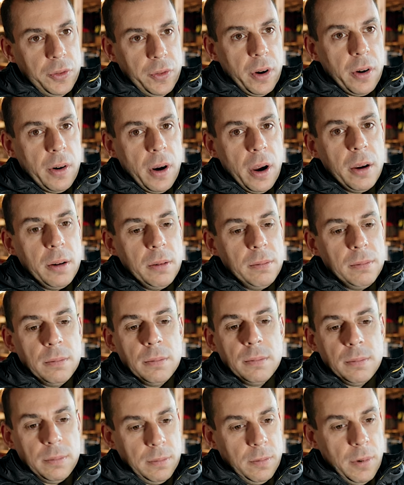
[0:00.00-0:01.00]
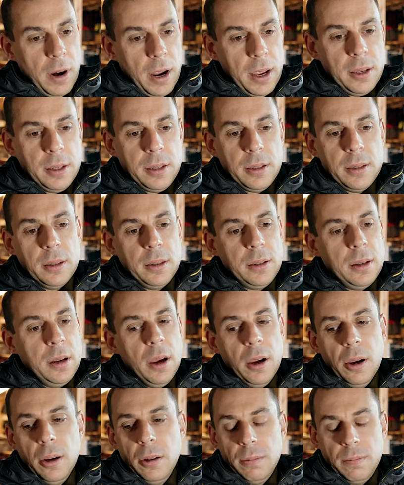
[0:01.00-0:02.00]
of our own race, there's
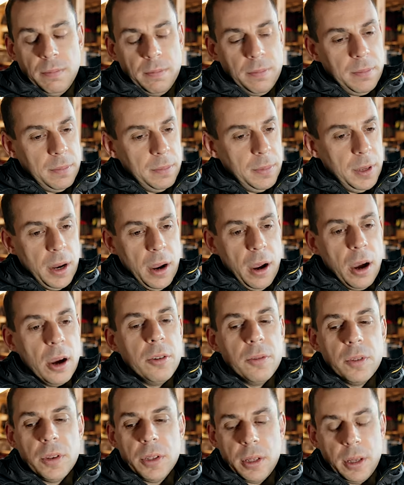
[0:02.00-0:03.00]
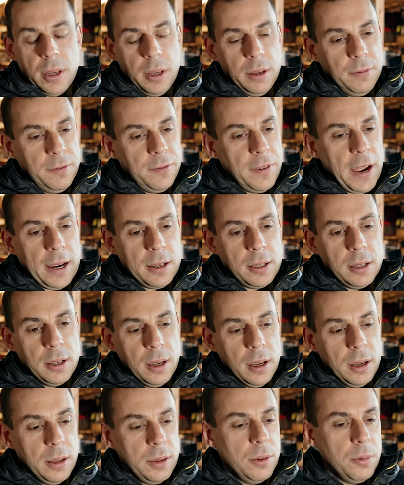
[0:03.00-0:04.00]
no, you know, overseeing
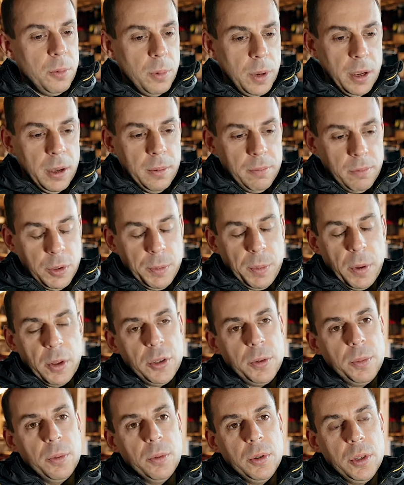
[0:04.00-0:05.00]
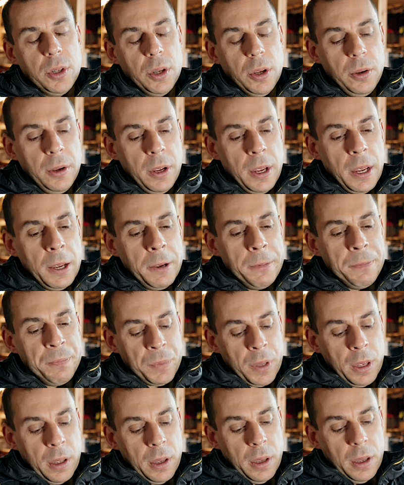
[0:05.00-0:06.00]
factor that we're responsible to.
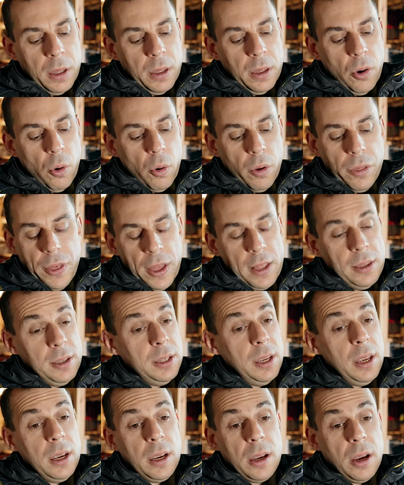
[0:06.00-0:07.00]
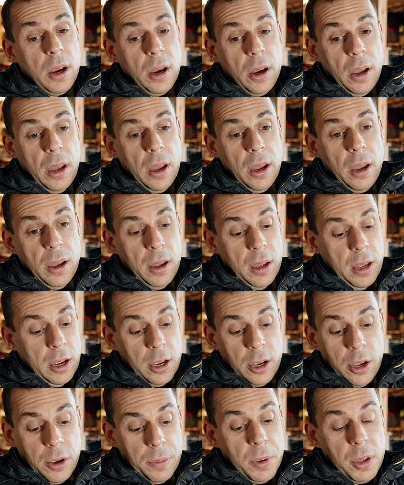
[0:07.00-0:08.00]
Authentic,
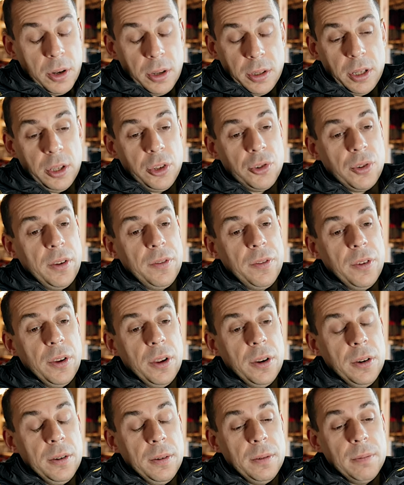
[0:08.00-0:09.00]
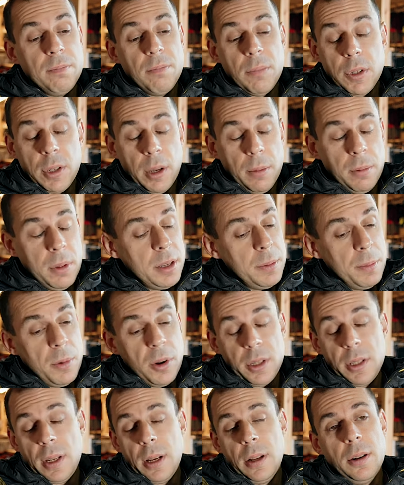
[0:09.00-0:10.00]
community driven, and some of these
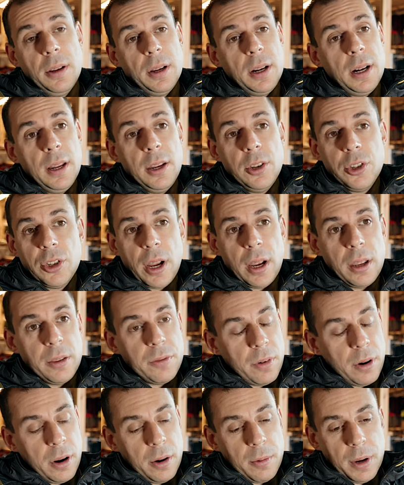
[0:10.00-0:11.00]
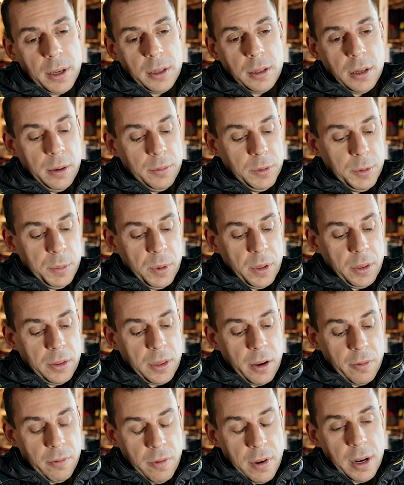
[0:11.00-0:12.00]
might sound like cliche throwaway terms, but
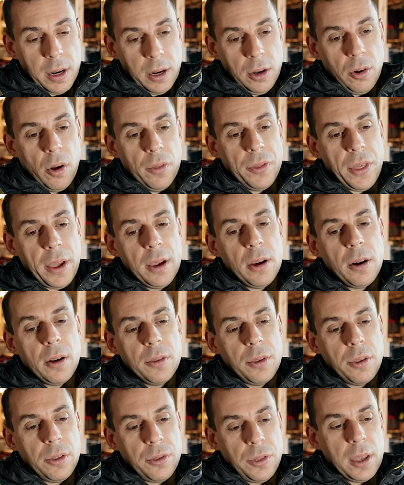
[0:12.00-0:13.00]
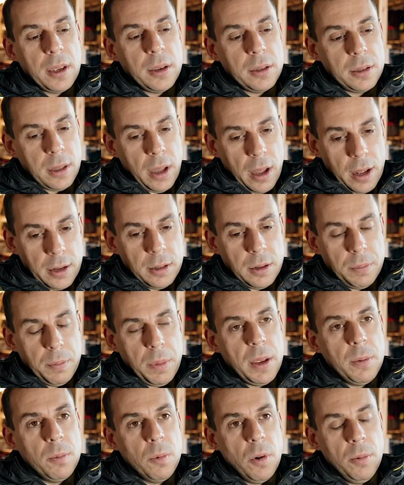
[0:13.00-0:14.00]
they're really not. They are the things that
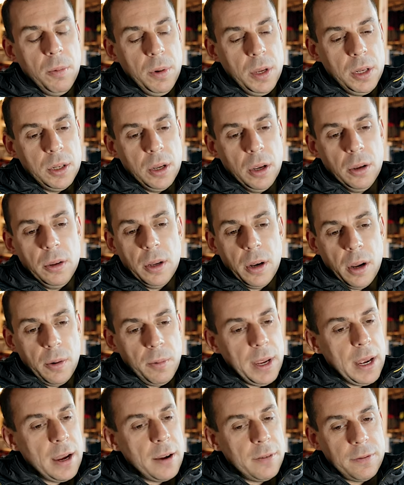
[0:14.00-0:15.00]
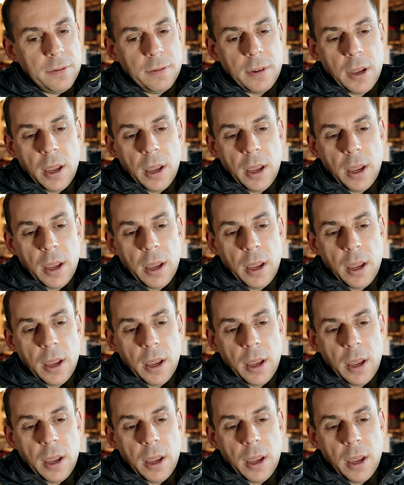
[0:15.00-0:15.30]
underpin what we do. You know, we have